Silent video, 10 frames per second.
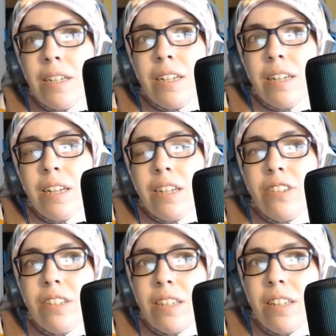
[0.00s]
And she
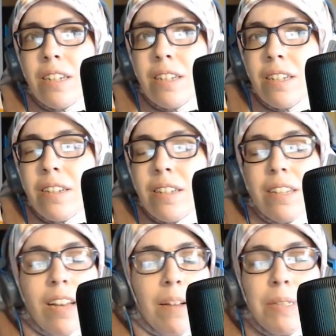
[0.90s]
said that,
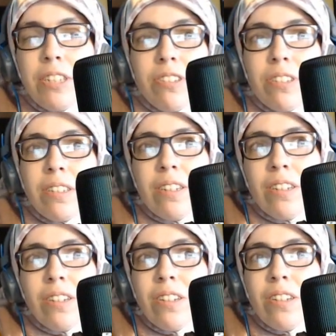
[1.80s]
just
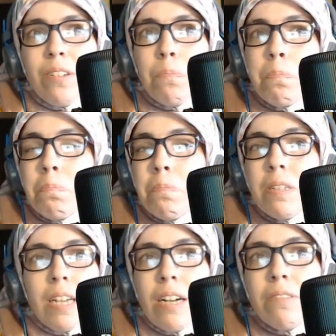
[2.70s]

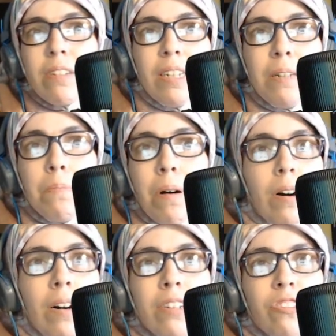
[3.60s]
without any
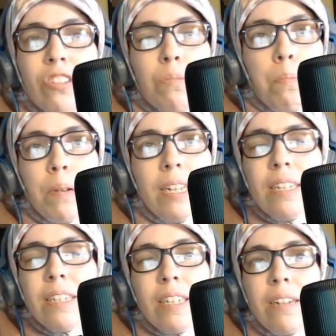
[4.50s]
pause, just
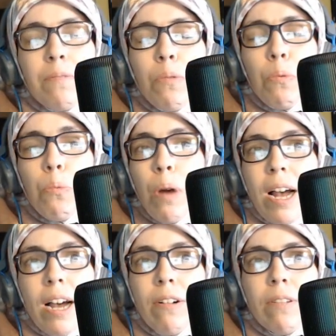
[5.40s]
blatantly,
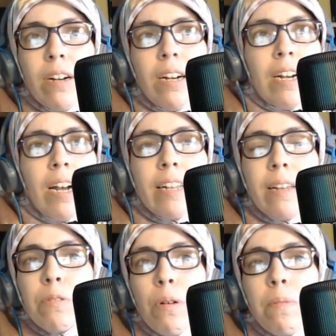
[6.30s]
wow. I
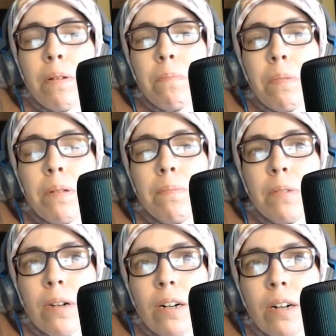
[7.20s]
kept hoping Bill
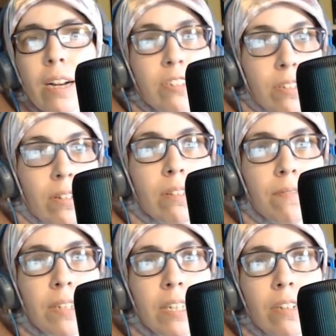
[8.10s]
Maher, I saw the
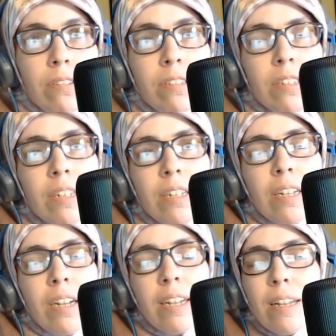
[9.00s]
videos.
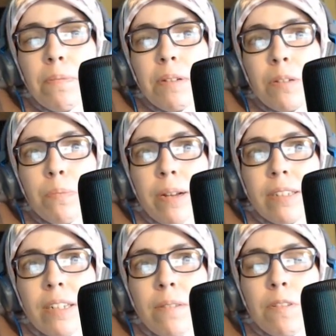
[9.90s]
I kept
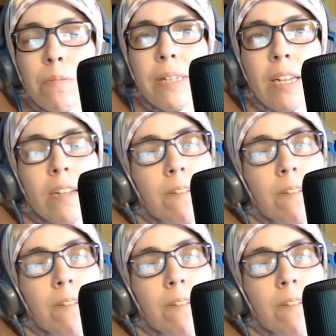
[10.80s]
expecting him to be like,